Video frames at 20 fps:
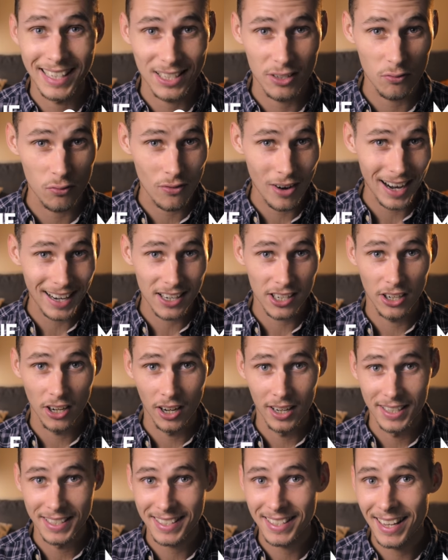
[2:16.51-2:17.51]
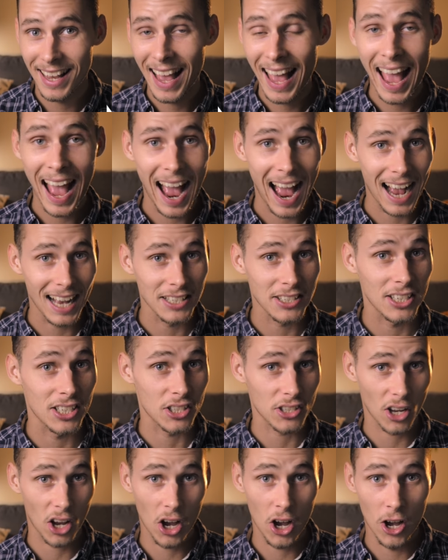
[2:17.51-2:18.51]
is recognized as
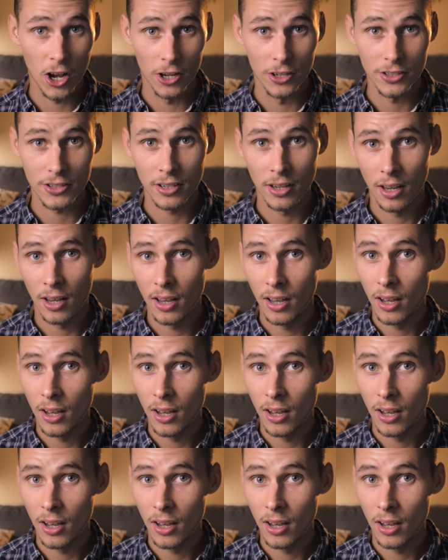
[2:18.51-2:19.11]
it's earned,